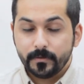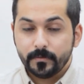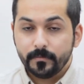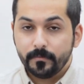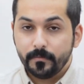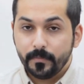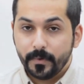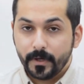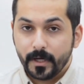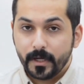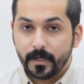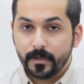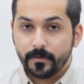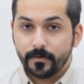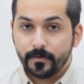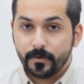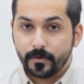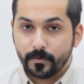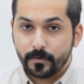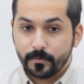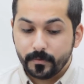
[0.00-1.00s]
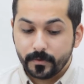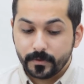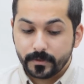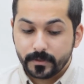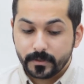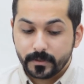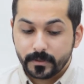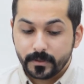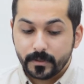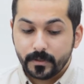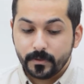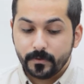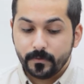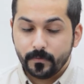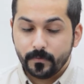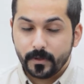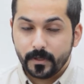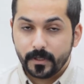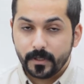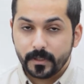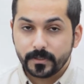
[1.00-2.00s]
by the robot
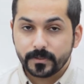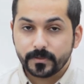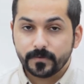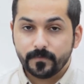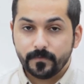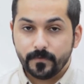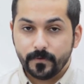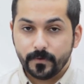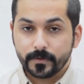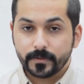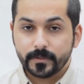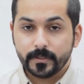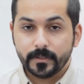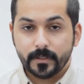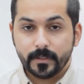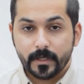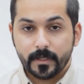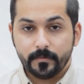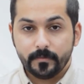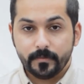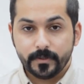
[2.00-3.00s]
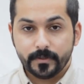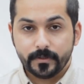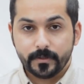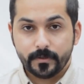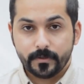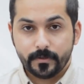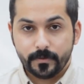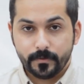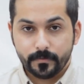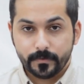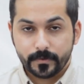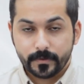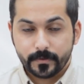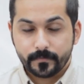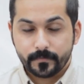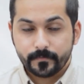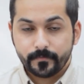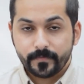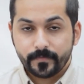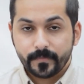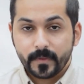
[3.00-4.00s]
was 49 meter cubic,
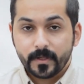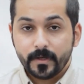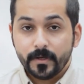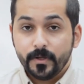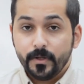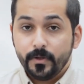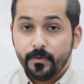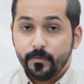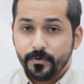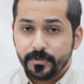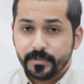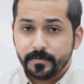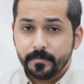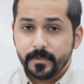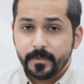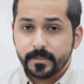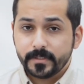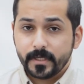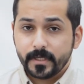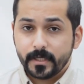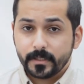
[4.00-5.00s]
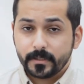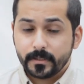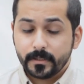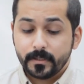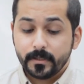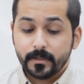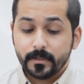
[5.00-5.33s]
which means that